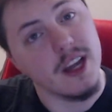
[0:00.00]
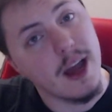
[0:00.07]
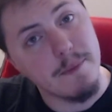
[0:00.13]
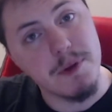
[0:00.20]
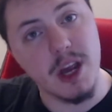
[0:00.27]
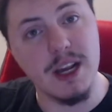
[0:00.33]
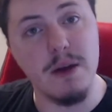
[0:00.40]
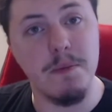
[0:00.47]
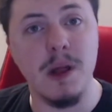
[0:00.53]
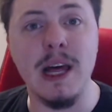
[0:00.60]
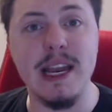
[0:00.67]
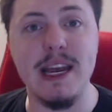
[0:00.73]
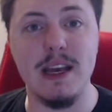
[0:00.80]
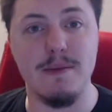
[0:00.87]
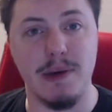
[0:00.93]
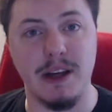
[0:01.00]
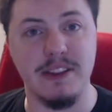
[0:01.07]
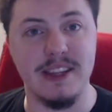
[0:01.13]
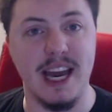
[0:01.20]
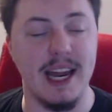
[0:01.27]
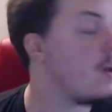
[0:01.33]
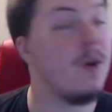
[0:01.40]
I'm not complaining about
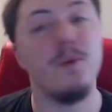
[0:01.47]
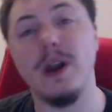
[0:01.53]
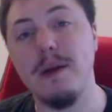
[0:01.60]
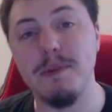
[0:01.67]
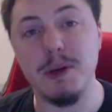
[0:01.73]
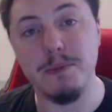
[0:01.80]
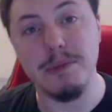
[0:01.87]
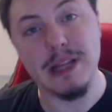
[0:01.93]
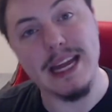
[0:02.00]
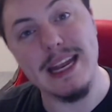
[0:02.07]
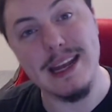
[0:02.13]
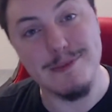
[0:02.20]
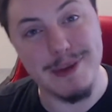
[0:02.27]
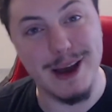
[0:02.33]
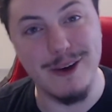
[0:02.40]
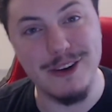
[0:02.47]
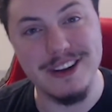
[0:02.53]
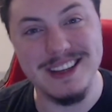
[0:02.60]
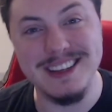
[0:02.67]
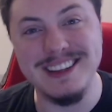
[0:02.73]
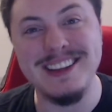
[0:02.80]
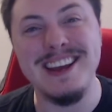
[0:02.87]
that. What I'm complaining about
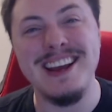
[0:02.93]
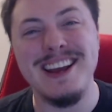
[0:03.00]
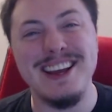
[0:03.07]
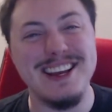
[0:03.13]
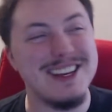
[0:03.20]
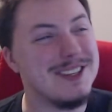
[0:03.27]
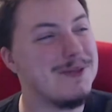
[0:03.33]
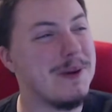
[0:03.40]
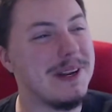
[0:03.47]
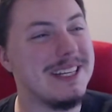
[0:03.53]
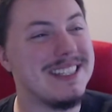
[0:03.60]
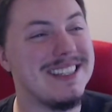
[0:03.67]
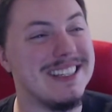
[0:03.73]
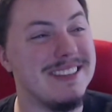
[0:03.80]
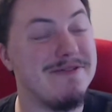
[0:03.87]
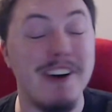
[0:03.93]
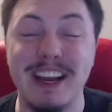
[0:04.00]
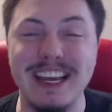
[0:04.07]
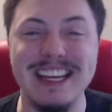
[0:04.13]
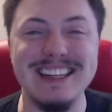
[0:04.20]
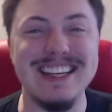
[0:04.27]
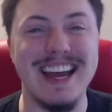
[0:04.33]
is when it's the
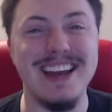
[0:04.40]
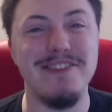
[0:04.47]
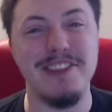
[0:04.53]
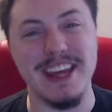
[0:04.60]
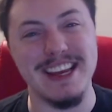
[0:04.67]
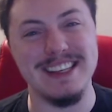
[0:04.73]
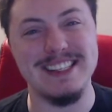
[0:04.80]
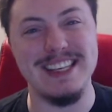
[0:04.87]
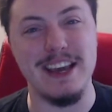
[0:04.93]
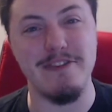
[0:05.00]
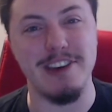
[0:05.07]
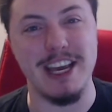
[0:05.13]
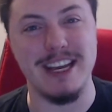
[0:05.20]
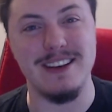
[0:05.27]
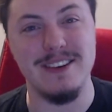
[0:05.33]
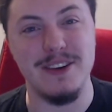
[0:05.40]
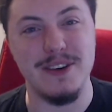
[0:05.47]
fucking day of Thanksgiving